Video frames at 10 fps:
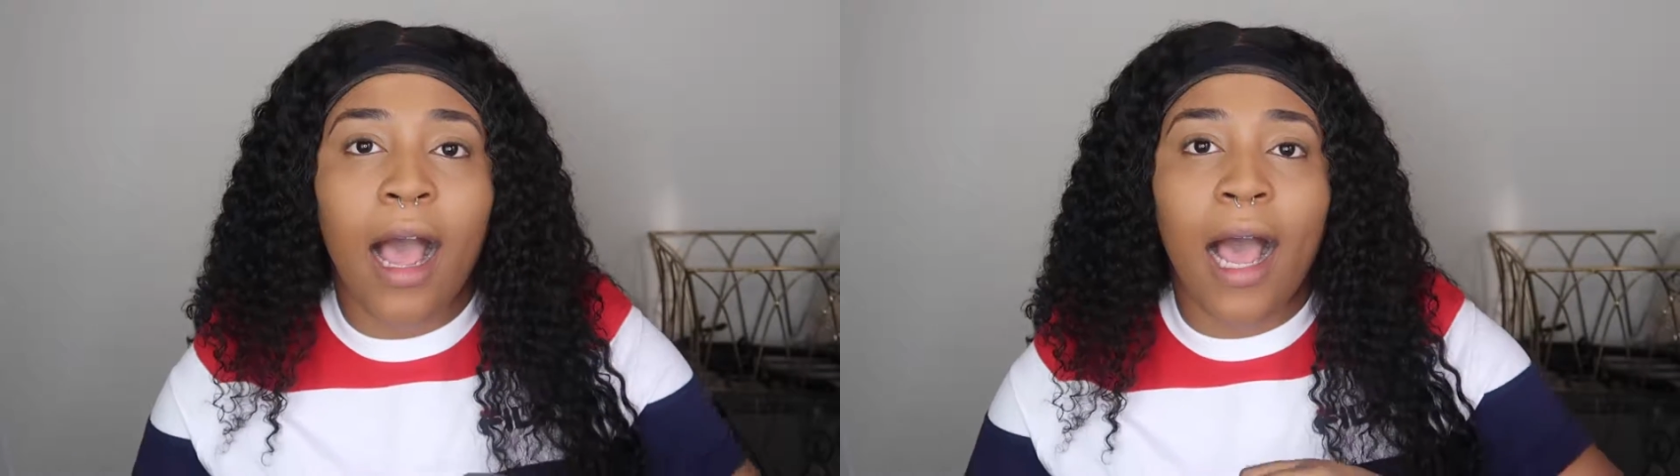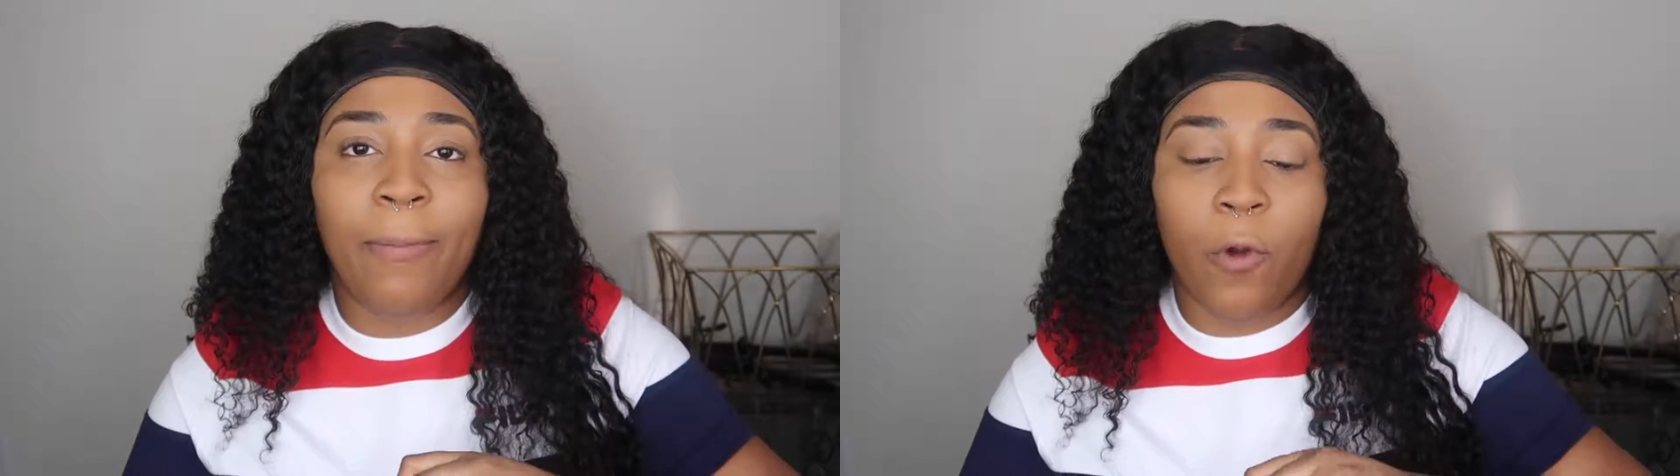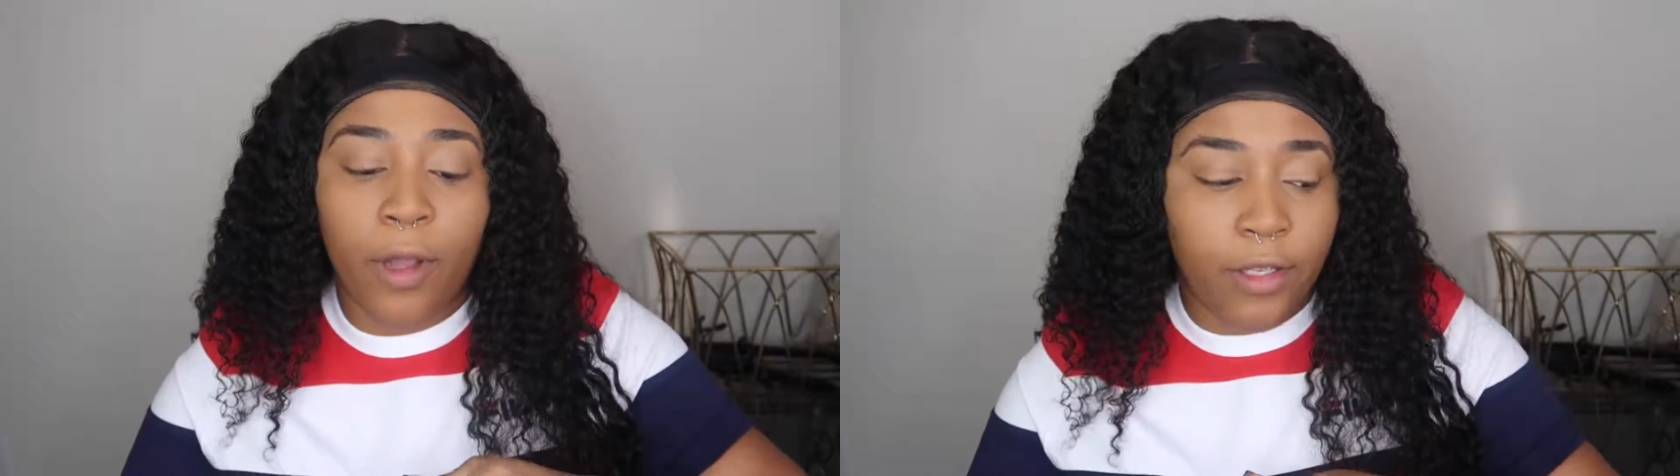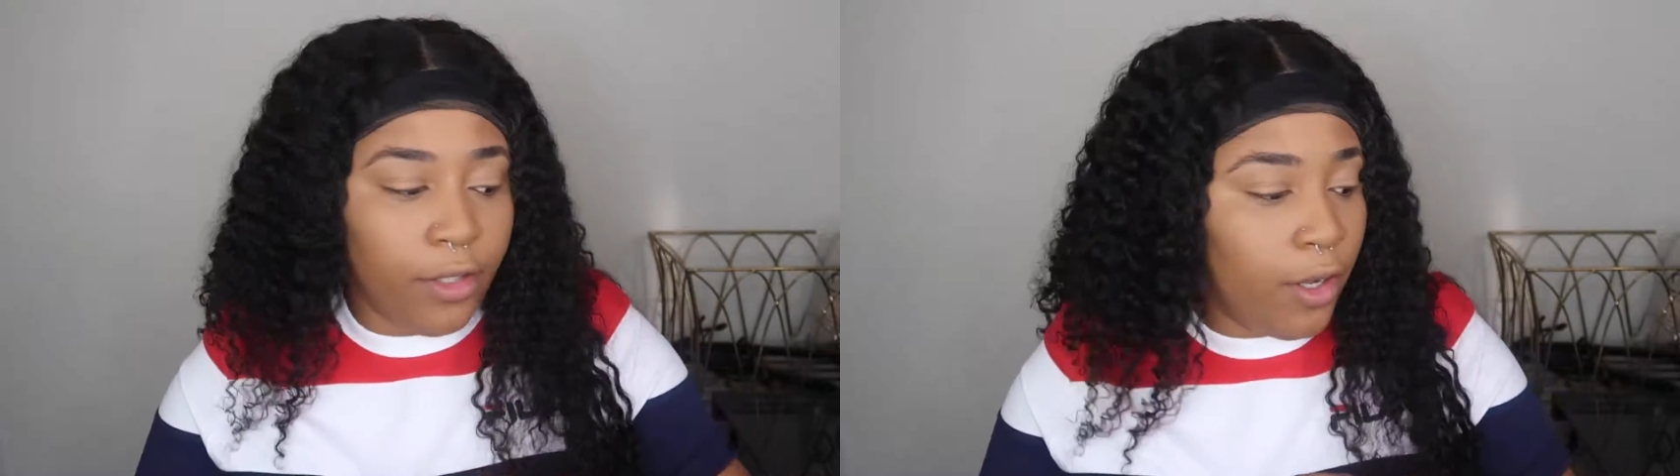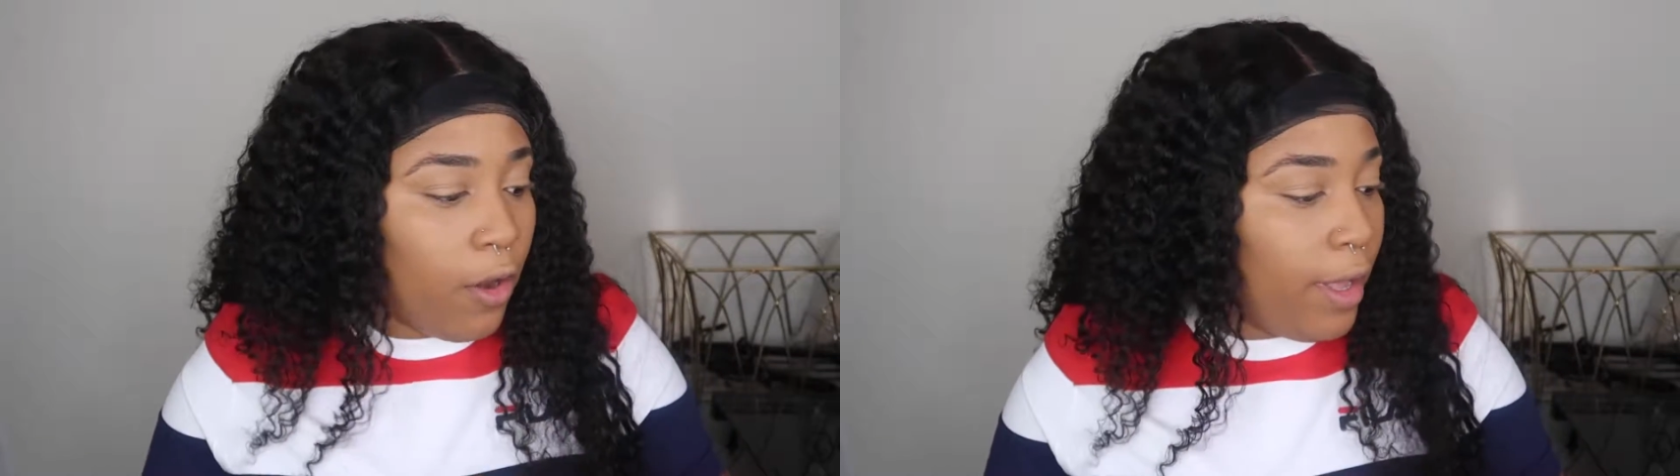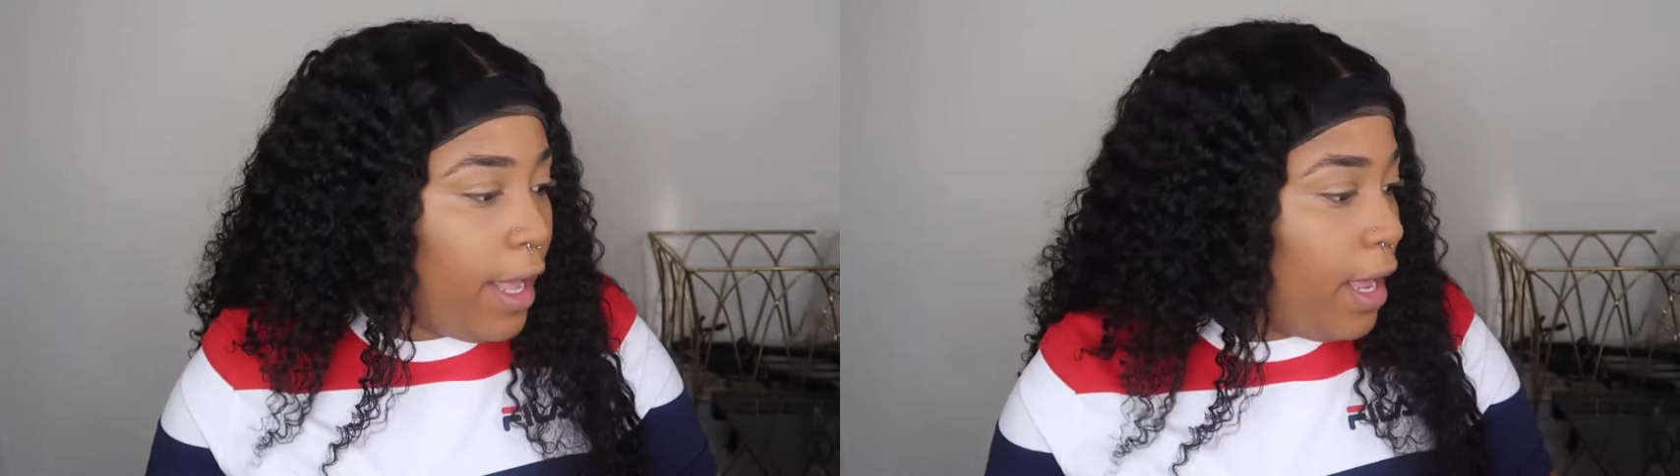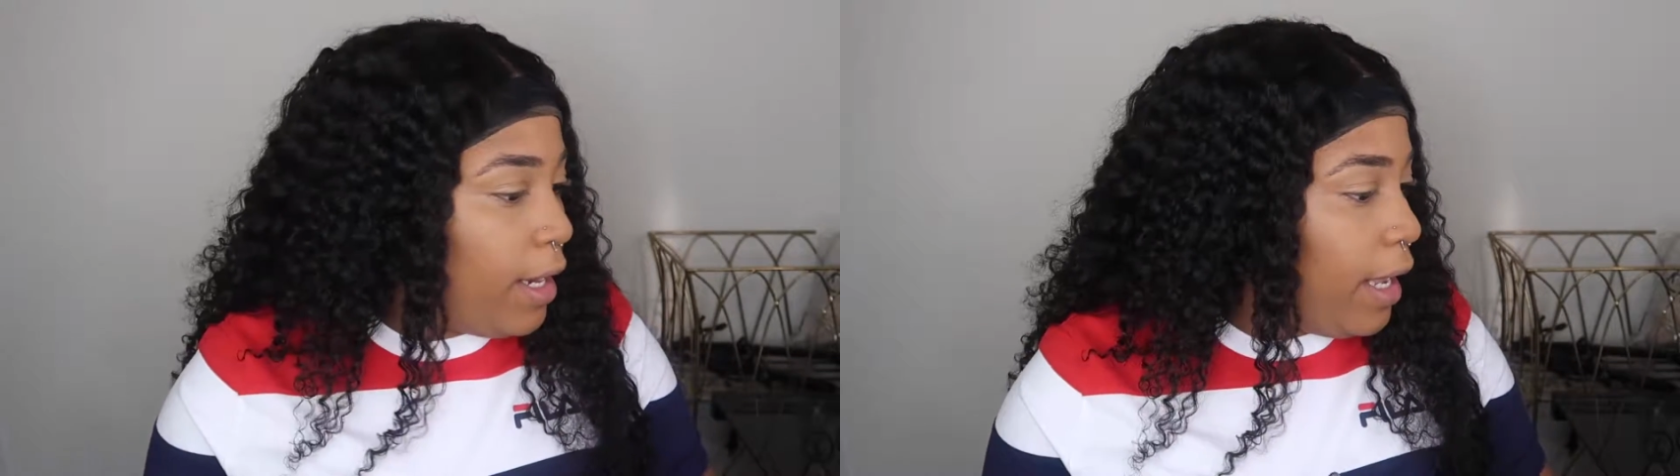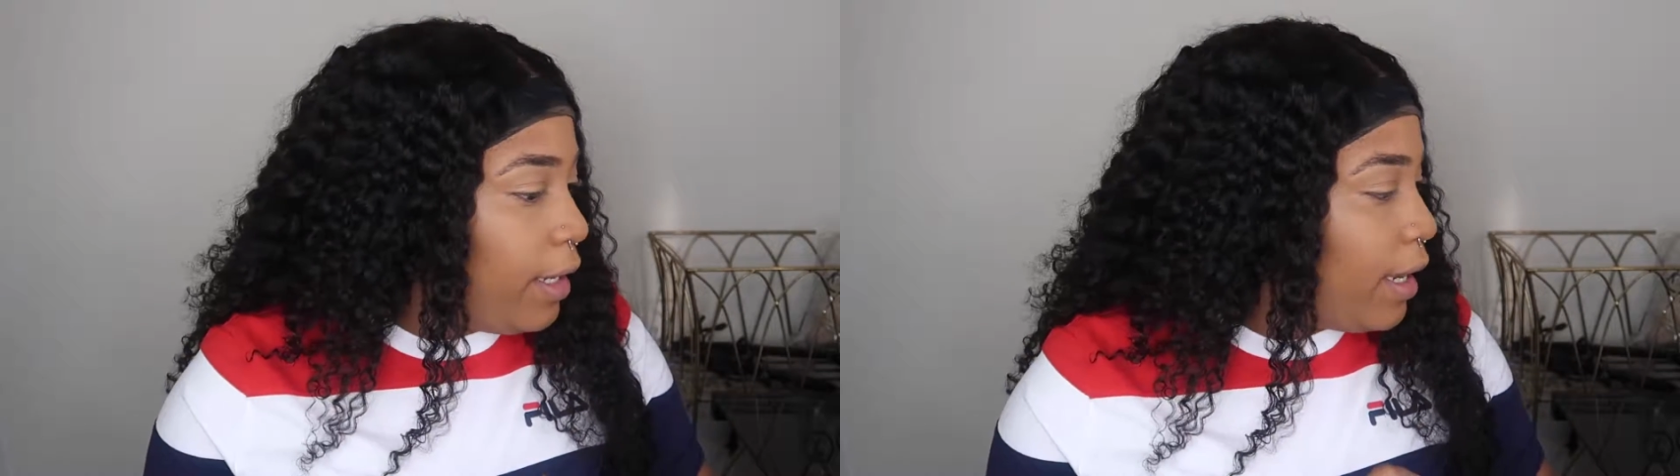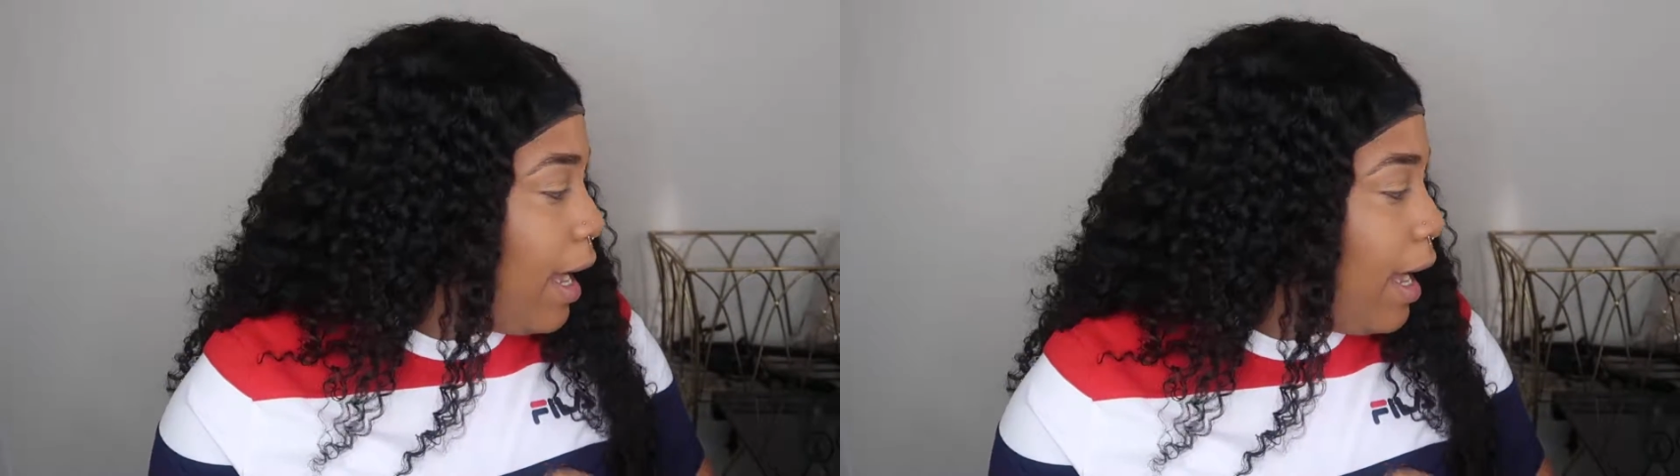I'm going to go ahead and